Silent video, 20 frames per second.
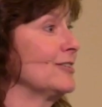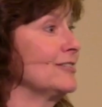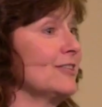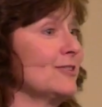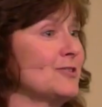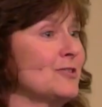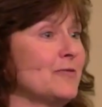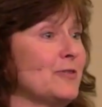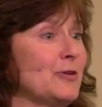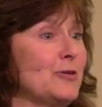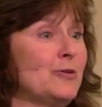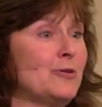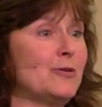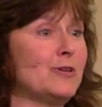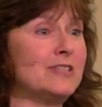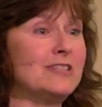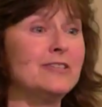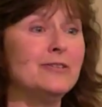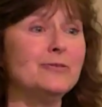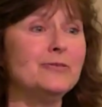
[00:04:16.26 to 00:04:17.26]
those of you who are
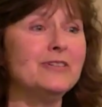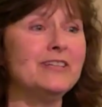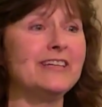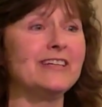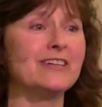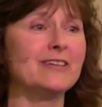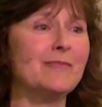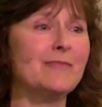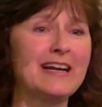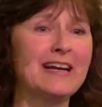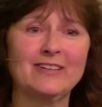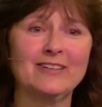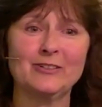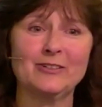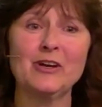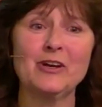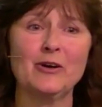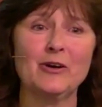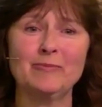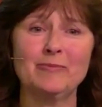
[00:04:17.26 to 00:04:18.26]
new here might not
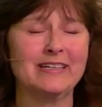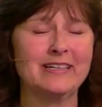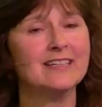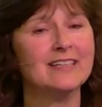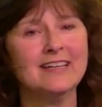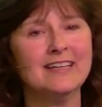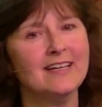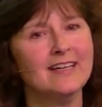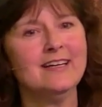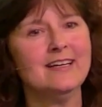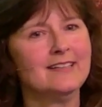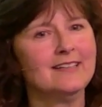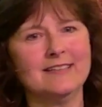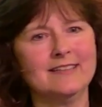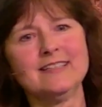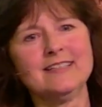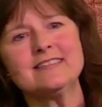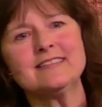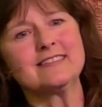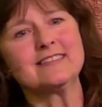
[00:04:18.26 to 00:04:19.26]
know, but
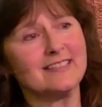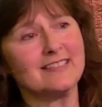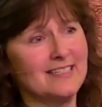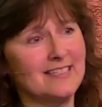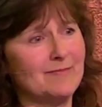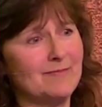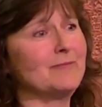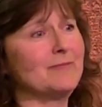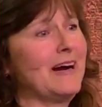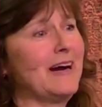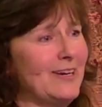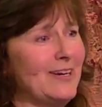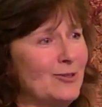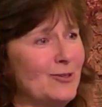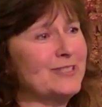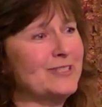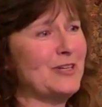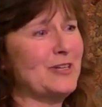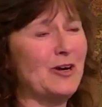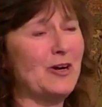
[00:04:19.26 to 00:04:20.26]
listen to some of my
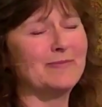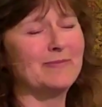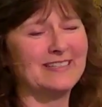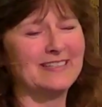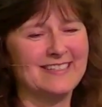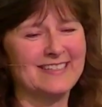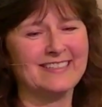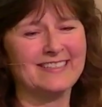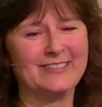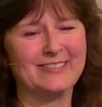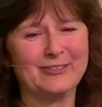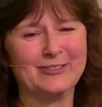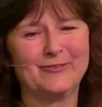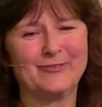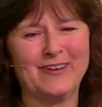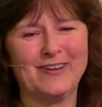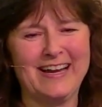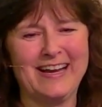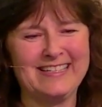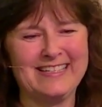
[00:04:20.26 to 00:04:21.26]
old sermons and you'll
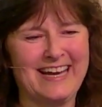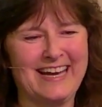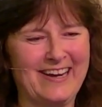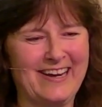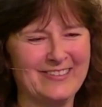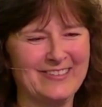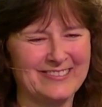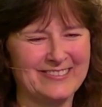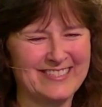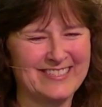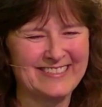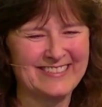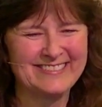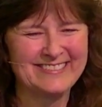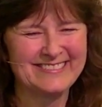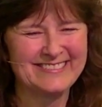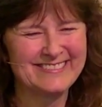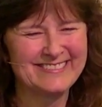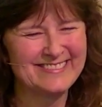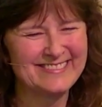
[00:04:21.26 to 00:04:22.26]
find out.
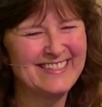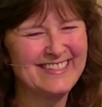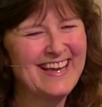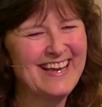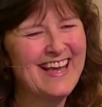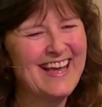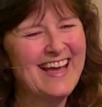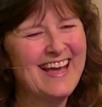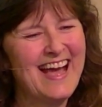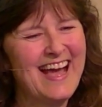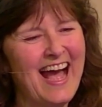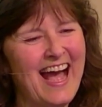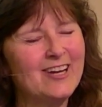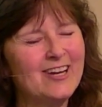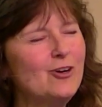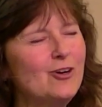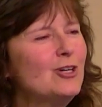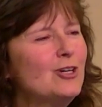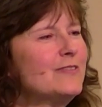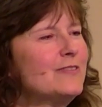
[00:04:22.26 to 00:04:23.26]
And
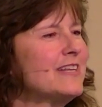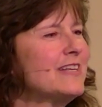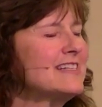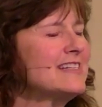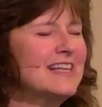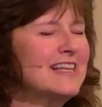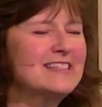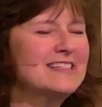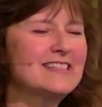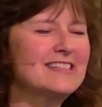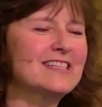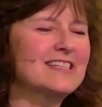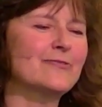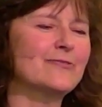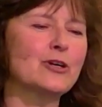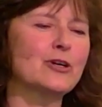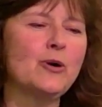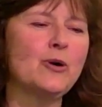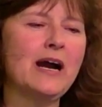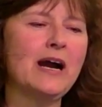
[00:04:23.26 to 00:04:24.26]
all of these lessons have
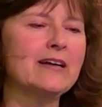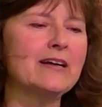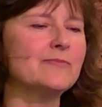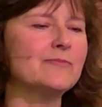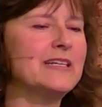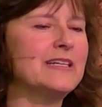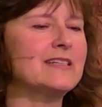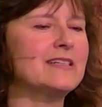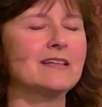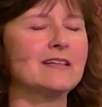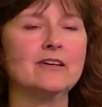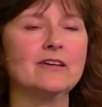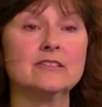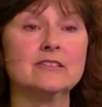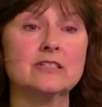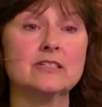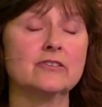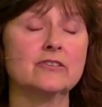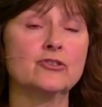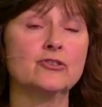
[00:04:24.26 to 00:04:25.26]
required me to learn
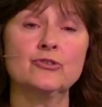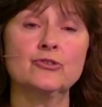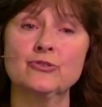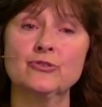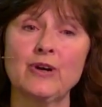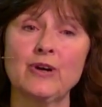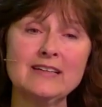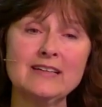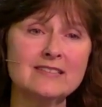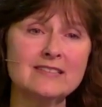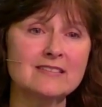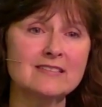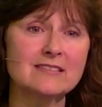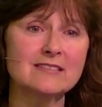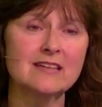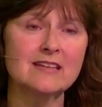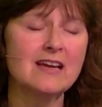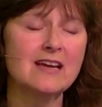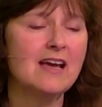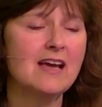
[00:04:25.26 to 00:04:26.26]
to trust
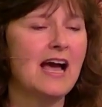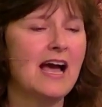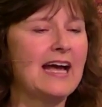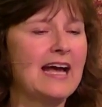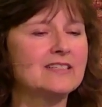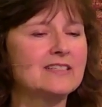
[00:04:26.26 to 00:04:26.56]
and